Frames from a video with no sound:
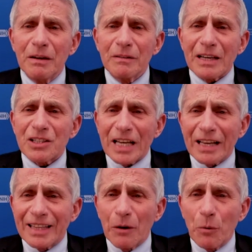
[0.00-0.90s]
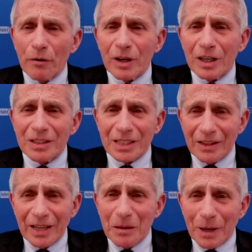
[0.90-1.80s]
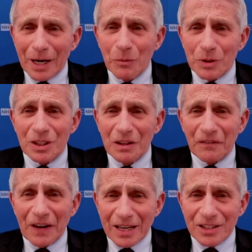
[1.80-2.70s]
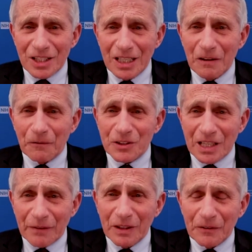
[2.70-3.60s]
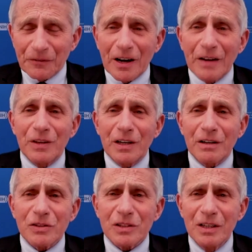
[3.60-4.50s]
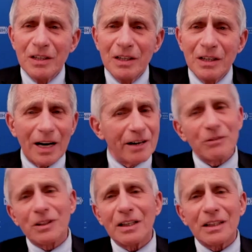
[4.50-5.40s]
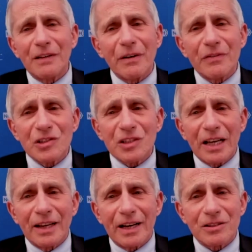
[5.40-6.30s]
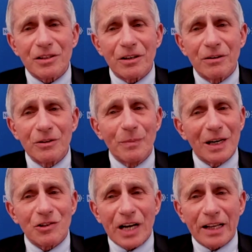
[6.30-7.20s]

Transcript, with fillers: they said they weren't gonna tell anybody what's in the vaccine for 75 years. I don't think they've ever said that, sir. You better check